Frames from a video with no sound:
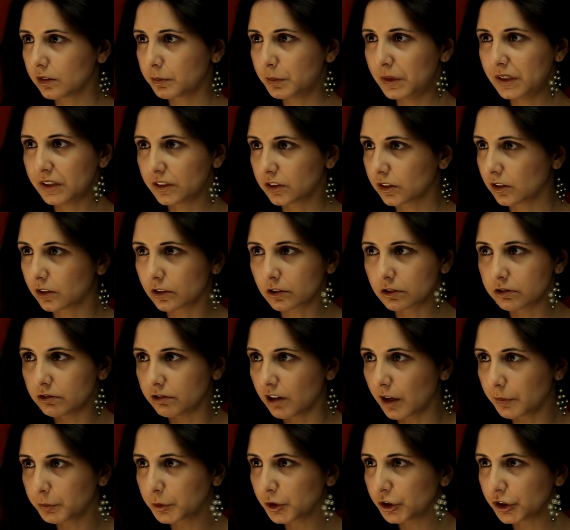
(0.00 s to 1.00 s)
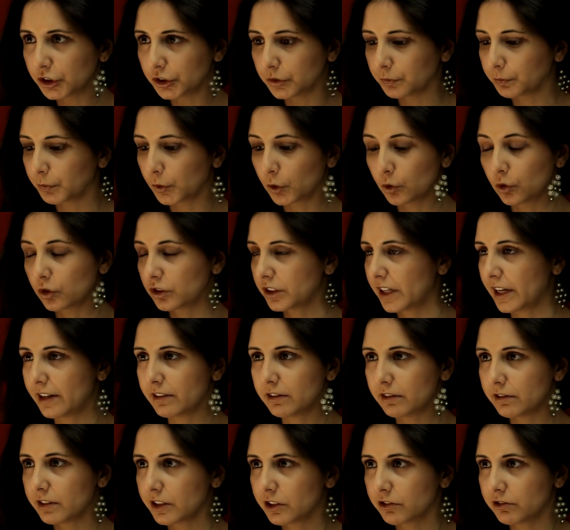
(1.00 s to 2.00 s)
political corruption, or
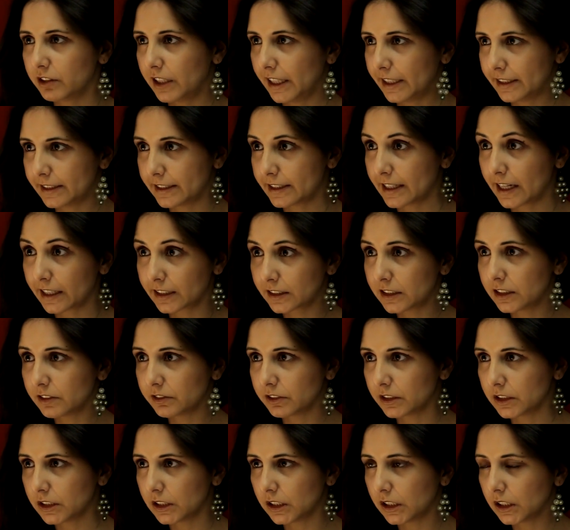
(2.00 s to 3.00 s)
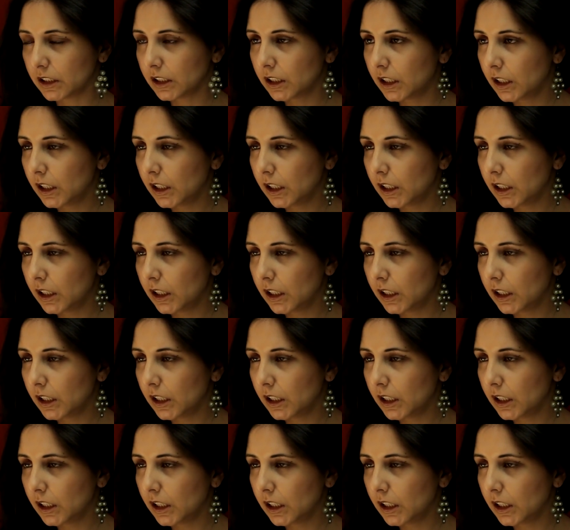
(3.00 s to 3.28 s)
terrorist-related activity.